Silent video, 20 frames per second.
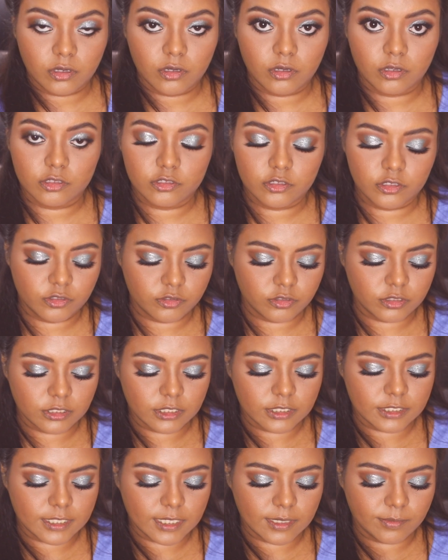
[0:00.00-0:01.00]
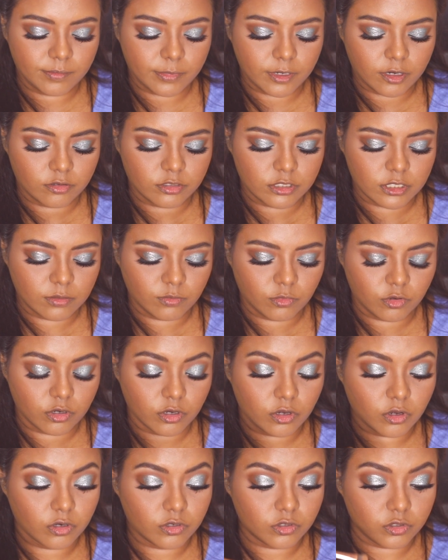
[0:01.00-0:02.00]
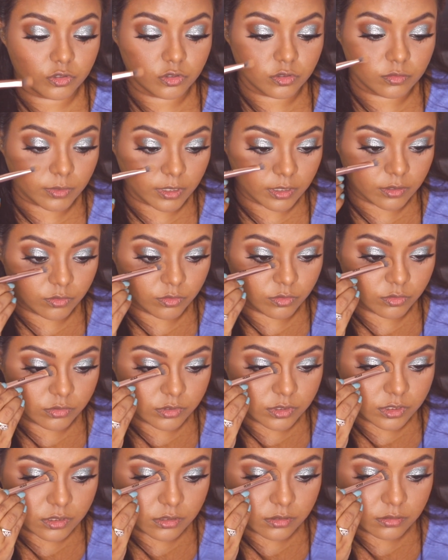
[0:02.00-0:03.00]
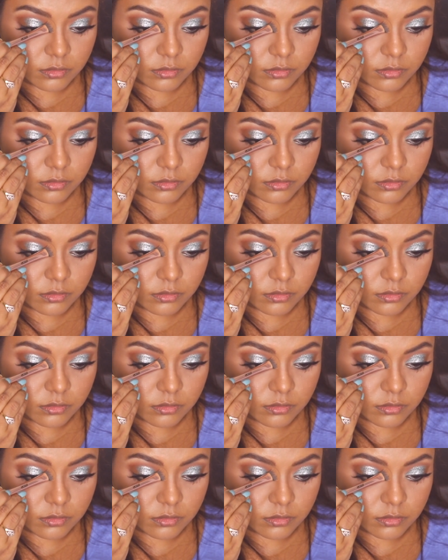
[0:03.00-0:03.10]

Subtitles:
Also using the same powder, I'm gonna contour my nose.